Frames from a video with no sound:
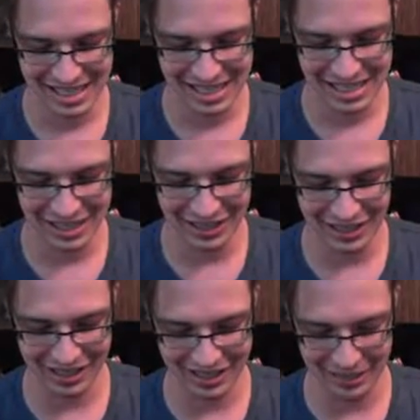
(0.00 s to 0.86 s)
So
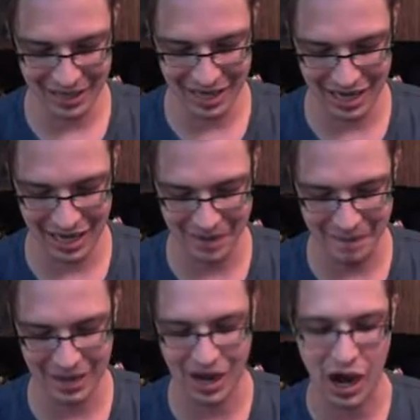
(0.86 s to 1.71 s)
close to making a
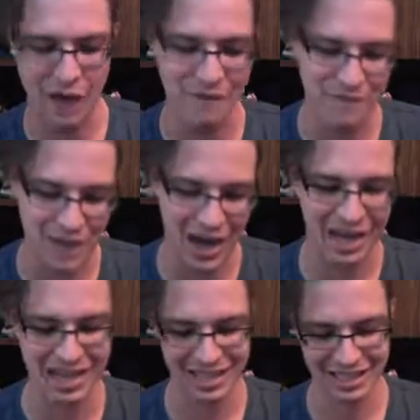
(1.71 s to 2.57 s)
comeback. Oh, fuck.
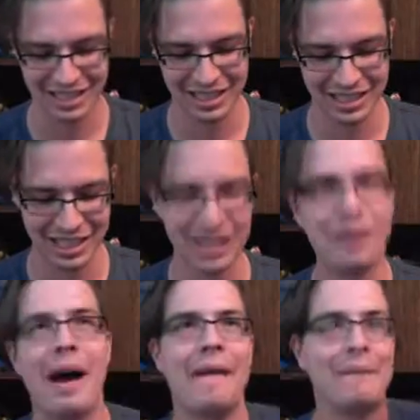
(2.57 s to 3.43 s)

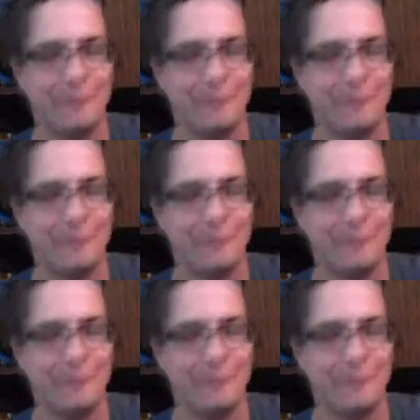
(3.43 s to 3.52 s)
Well,